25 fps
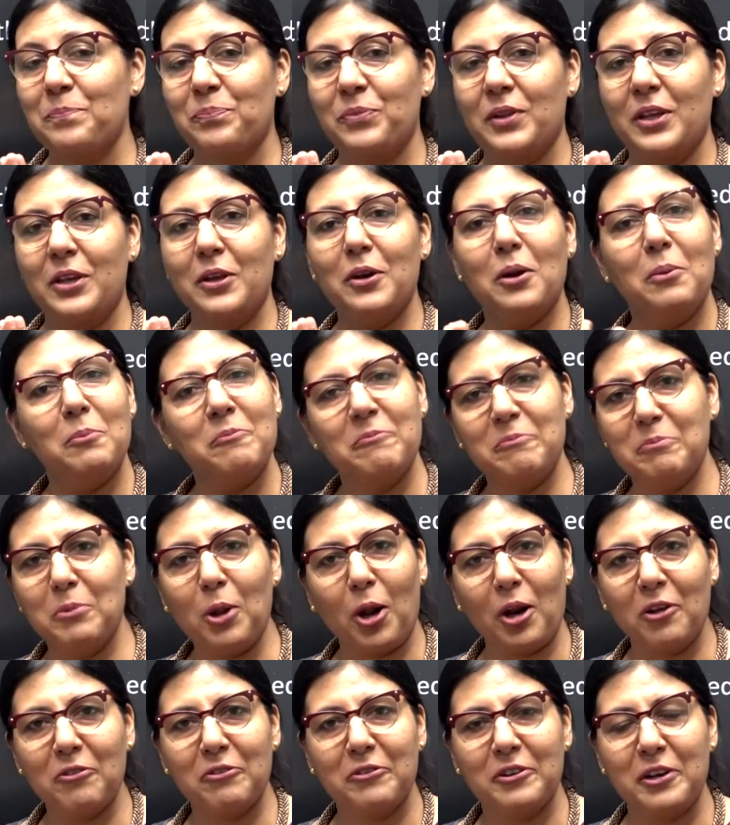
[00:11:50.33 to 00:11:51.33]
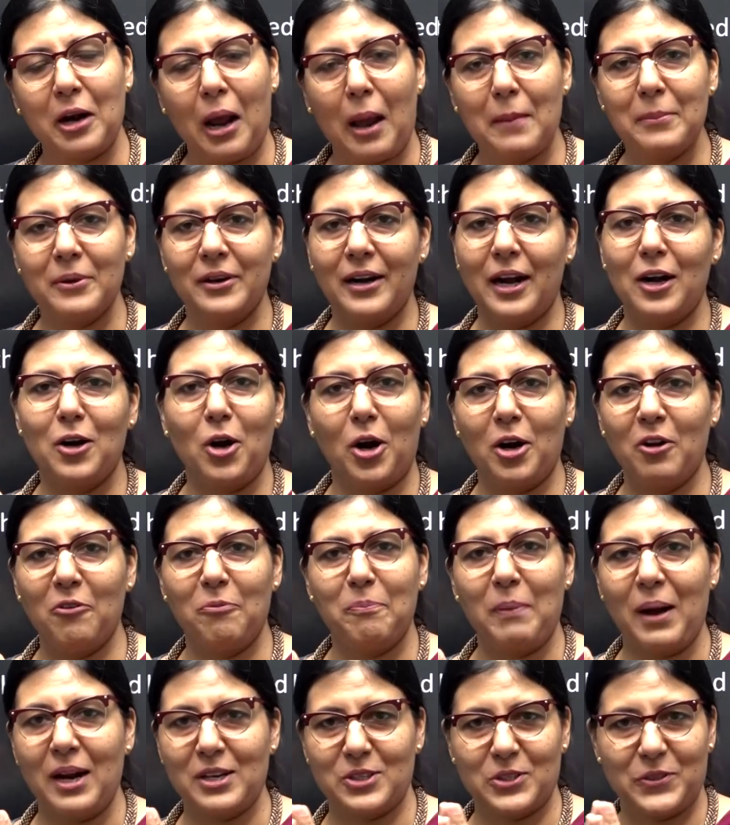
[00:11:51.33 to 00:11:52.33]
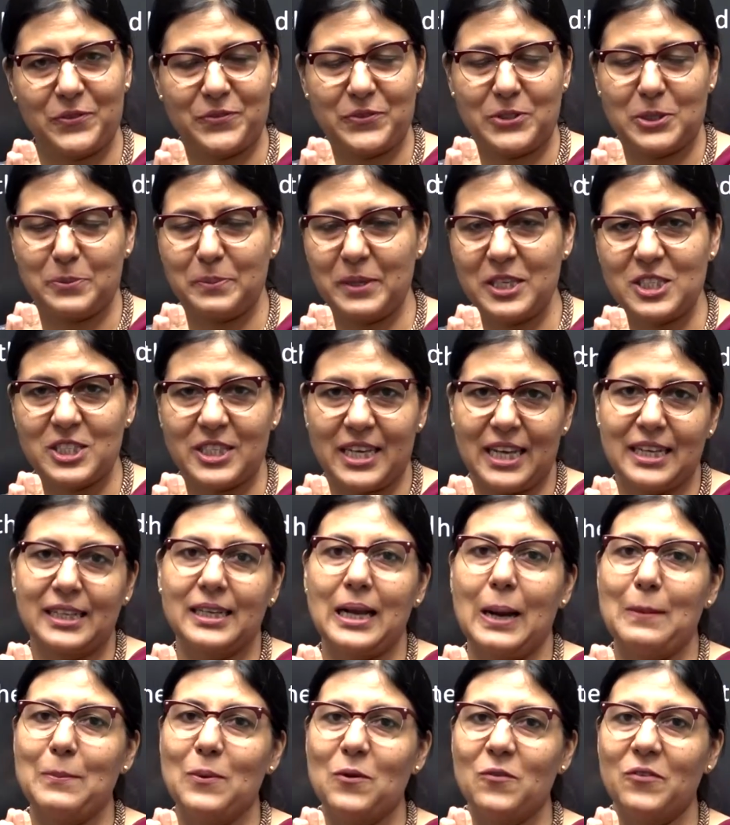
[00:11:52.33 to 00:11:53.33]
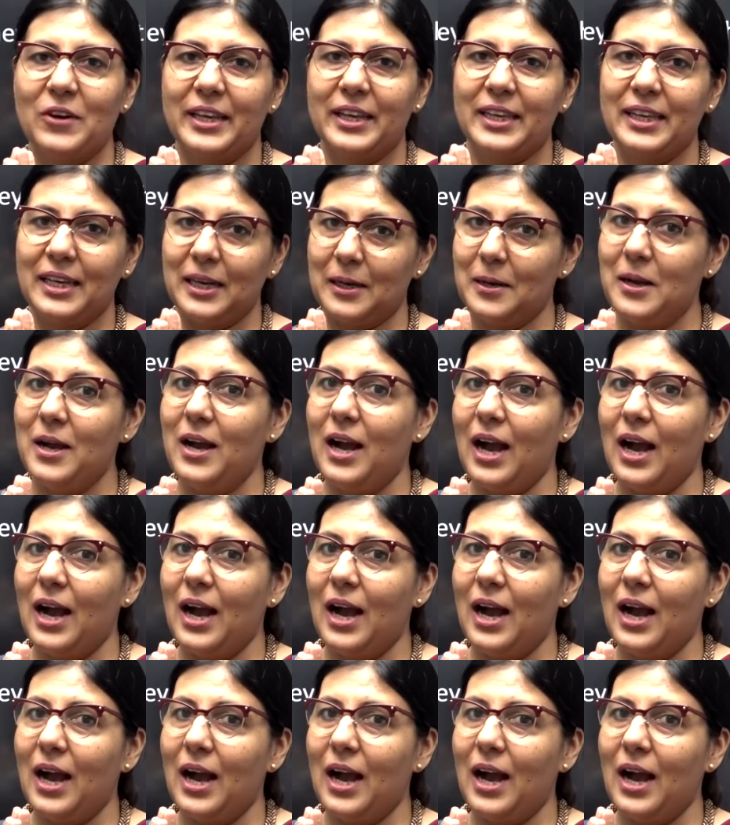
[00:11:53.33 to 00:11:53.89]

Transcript: You know, a lot of grammar and a lot of parts of speech can come over here.